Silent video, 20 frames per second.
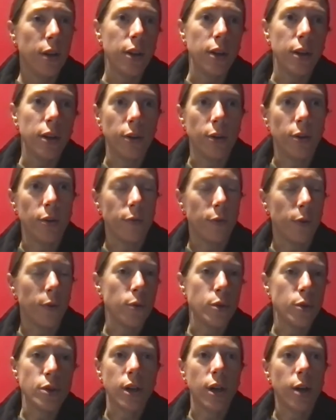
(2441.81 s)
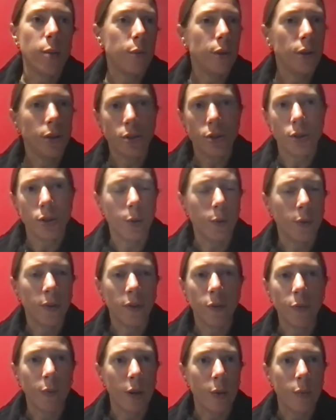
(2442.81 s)
Photoshop, Illustrator, whatever
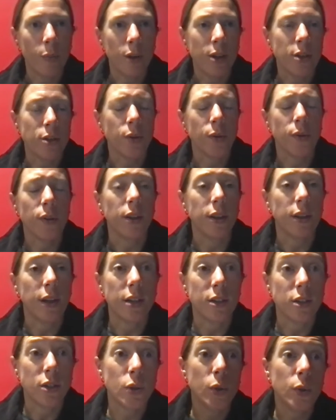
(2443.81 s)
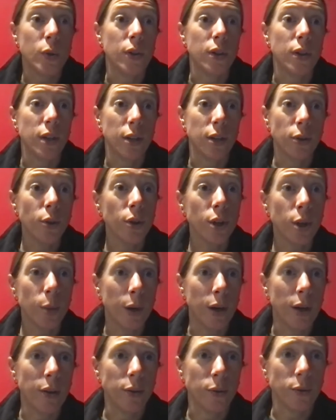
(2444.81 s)
it might be, so that that student can learn
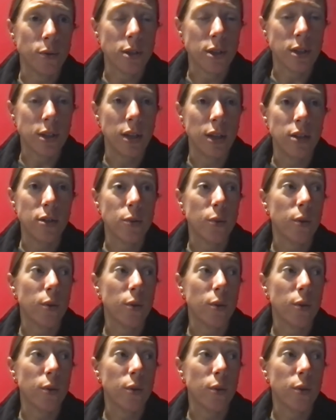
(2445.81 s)
about those things.